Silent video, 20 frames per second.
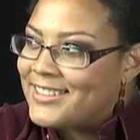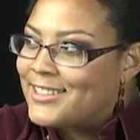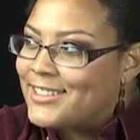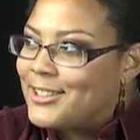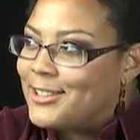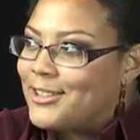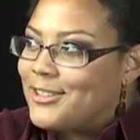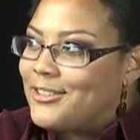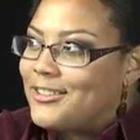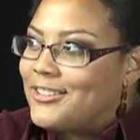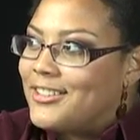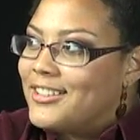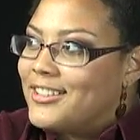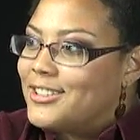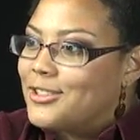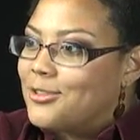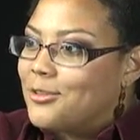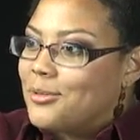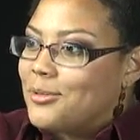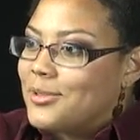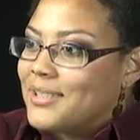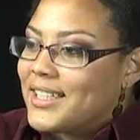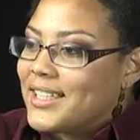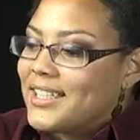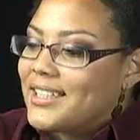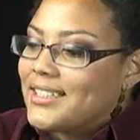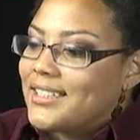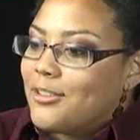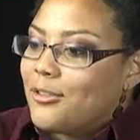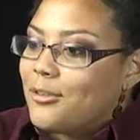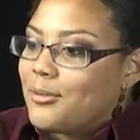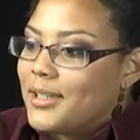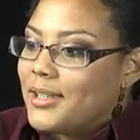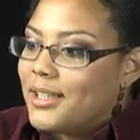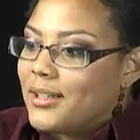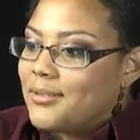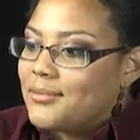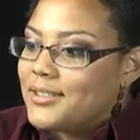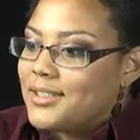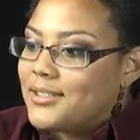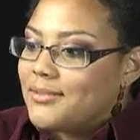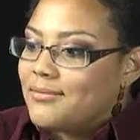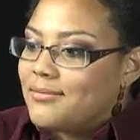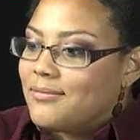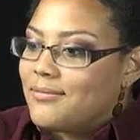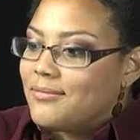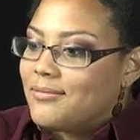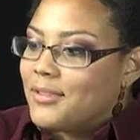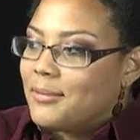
So school is like the only option